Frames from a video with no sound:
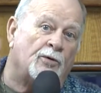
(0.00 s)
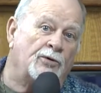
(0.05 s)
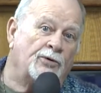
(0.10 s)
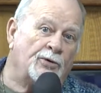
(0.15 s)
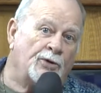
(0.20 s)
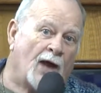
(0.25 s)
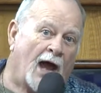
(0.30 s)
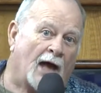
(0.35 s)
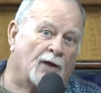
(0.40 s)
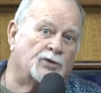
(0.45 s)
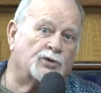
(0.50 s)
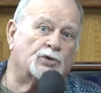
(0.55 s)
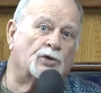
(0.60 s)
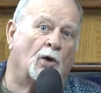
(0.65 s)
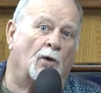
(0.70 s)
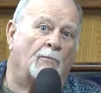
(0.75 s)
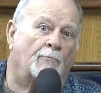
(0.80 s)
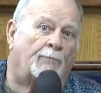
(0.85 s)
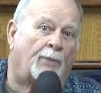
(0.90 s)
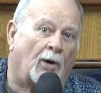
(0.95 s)
So he
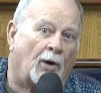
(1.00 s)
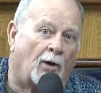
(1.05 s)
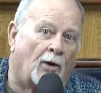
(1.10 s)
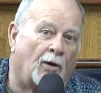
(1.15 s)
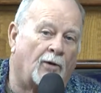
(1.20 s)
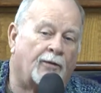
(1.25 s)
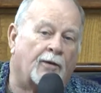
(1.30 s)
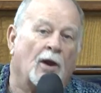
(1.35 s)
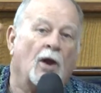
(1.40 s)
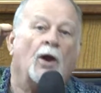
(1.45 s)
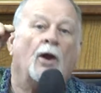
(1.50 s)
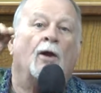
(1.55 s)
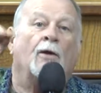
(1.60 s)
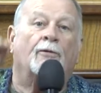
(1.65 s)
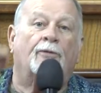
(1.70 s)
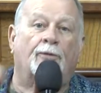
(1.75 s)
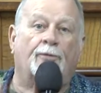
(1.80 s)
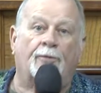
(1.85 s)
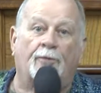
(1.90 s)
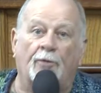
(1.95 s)
had to come
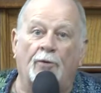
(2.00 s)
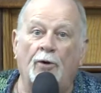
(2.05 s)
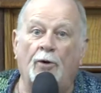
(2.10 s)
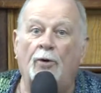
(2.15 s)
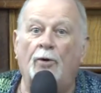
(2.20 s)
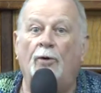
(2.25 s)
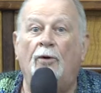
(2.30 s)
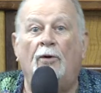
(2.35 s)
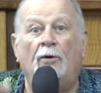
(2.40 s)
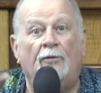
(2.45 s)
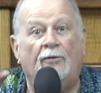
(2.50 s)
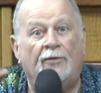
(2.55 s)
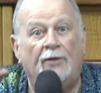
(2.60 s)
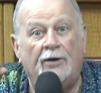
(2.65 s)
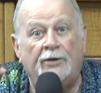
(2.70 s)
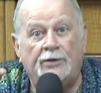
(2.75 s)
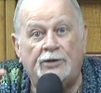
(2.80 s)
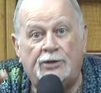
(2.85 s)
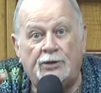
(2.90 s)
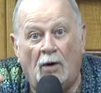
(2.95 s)
through natural
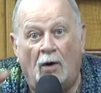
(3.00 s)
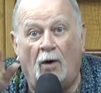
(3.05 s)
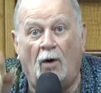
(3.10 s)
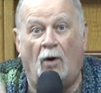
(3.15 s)
birth